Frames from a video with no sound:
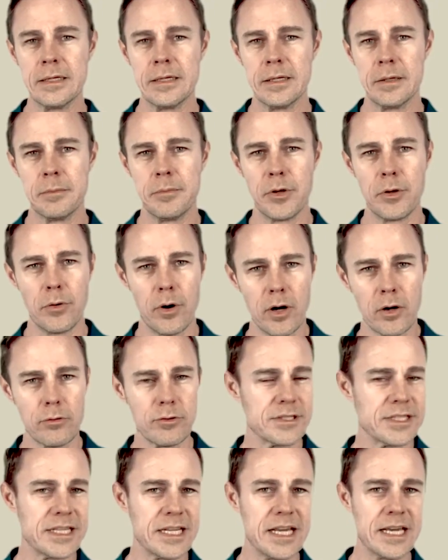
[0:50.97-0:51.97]

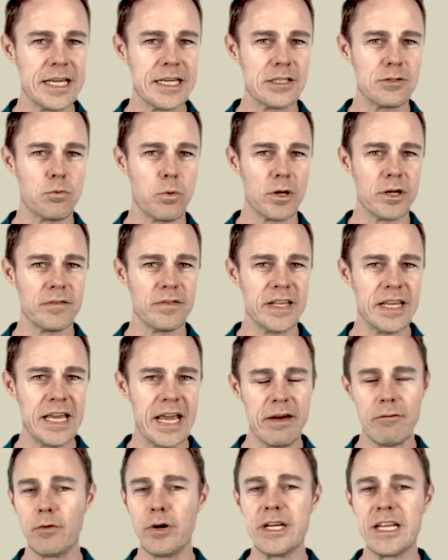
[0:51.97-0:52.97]
Bureaucracy is one of
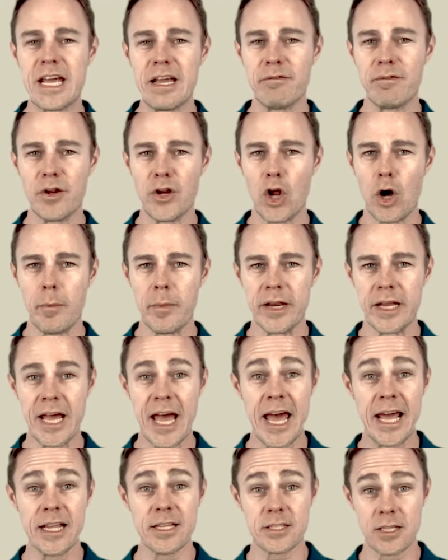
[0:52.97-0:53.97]
the everyday phenomena,
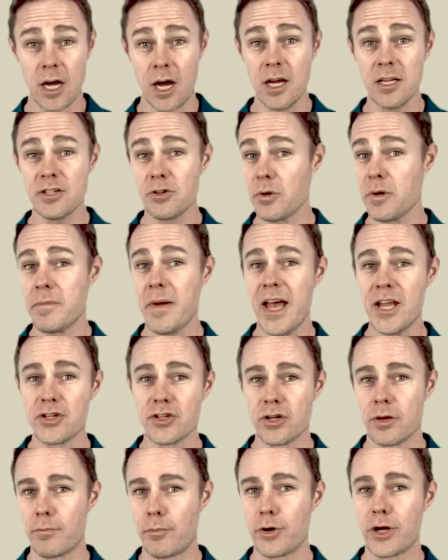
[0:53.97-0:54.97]
and it's hard to
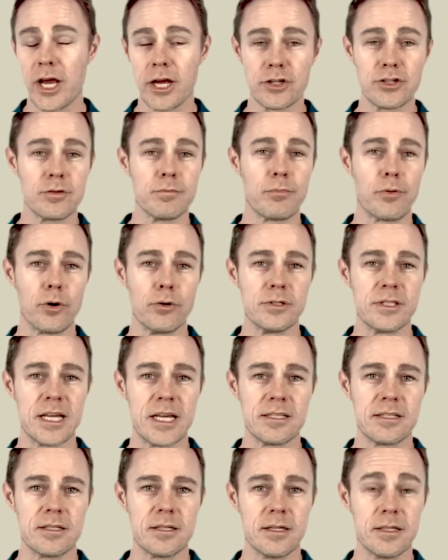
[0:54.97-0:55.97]
imagine a production
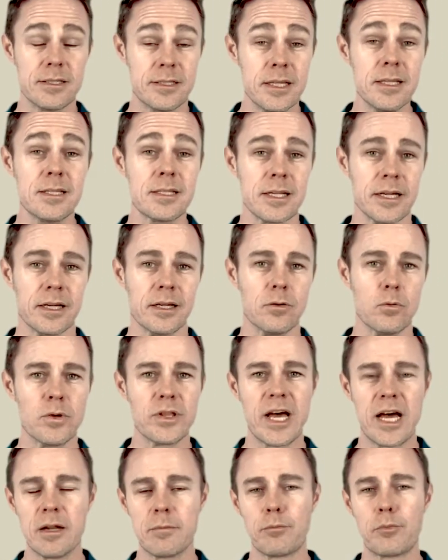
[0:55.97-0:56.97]
process existing
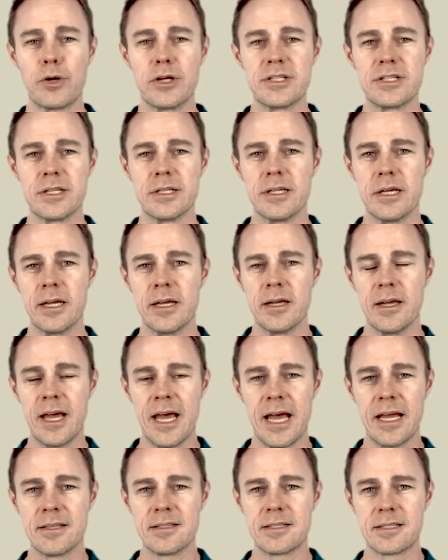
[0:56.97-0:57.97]
without printed
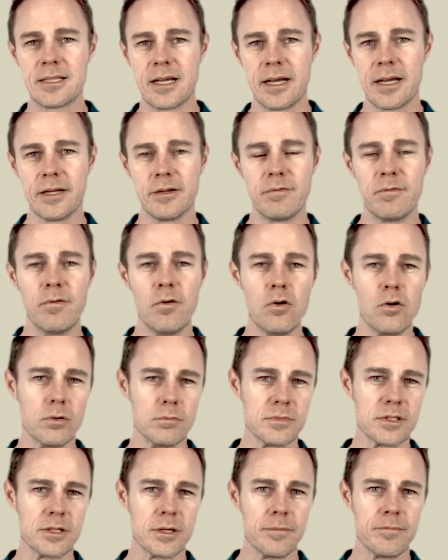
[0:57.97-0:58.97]
and signed
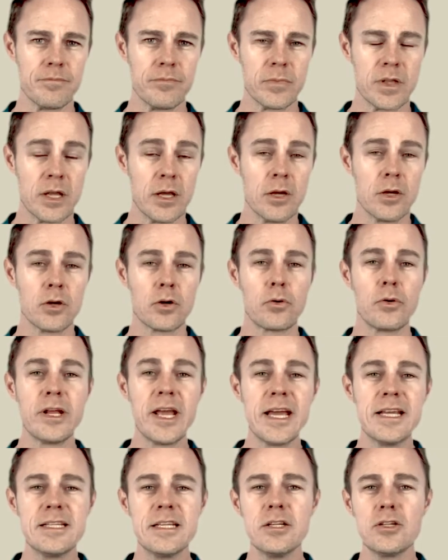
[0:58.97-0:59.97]
forms.
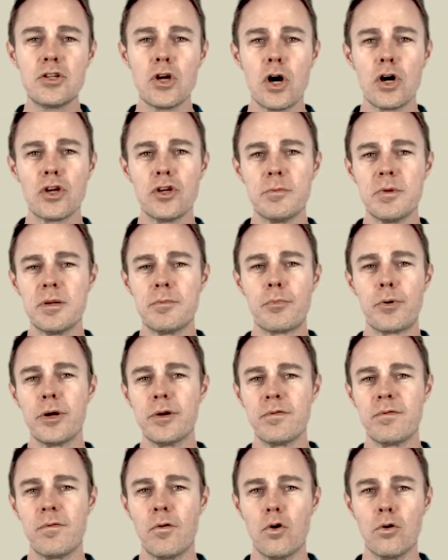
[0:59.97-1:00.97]
Creating document
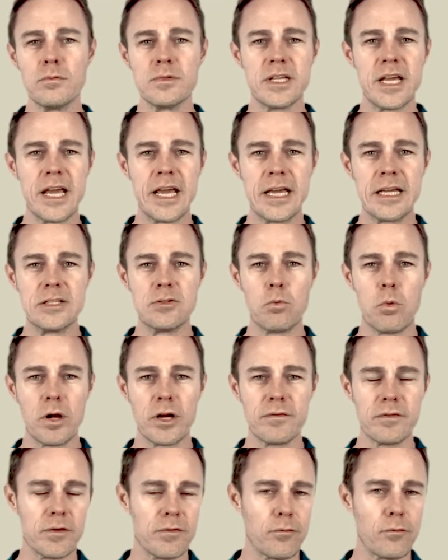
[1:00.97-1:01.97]
print forms is one
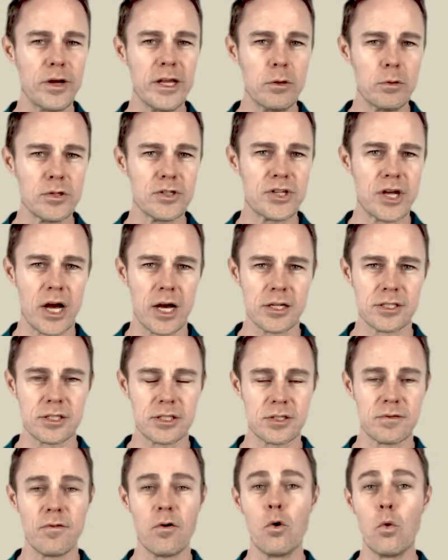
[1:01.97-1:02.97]
of the frequent
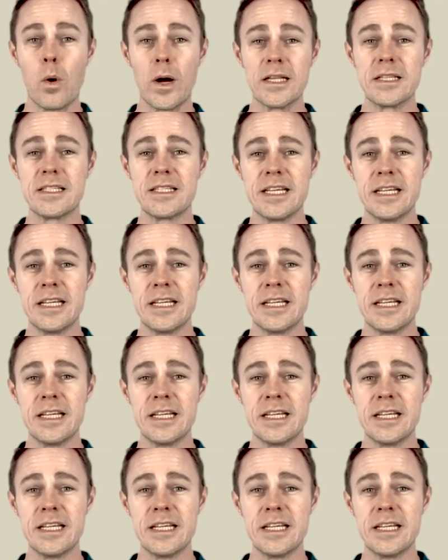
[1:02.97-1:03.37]
tasks for 1C